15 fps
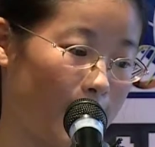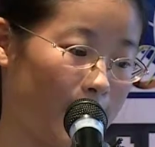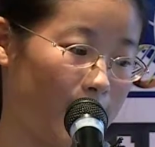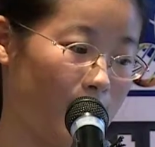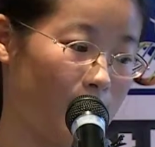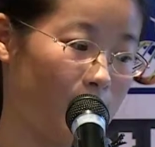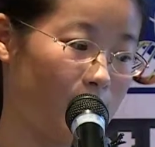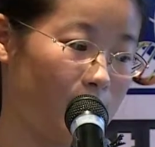
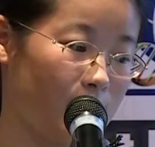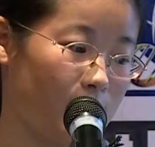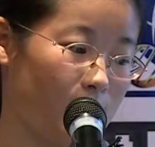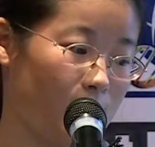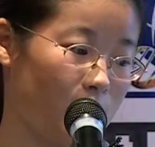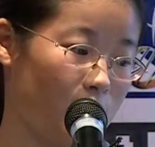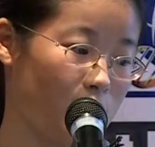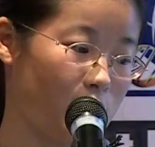Here,
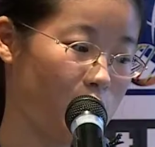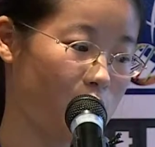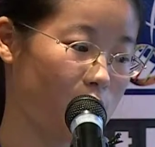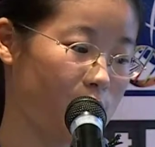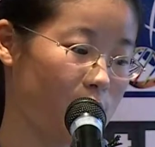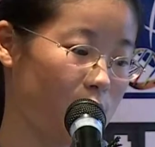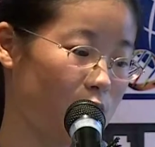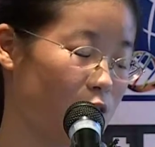also
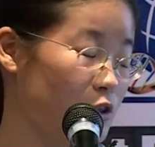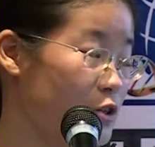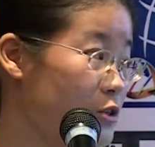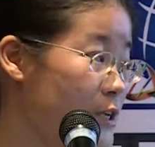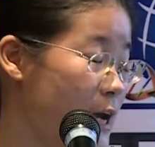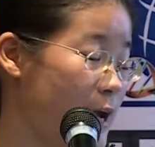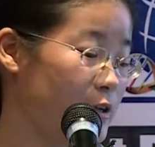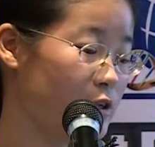the total
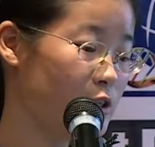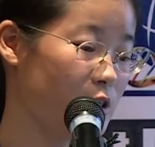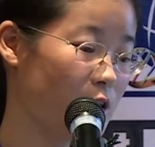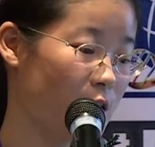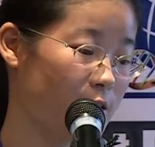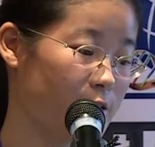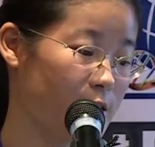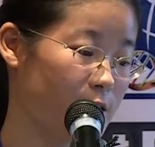nitrogen
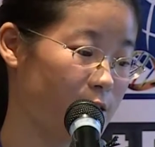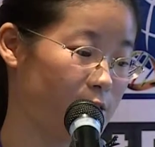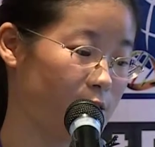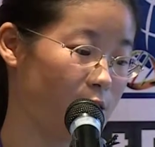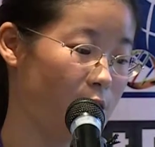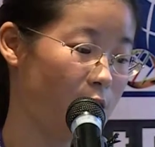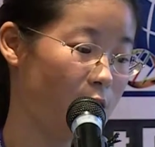content.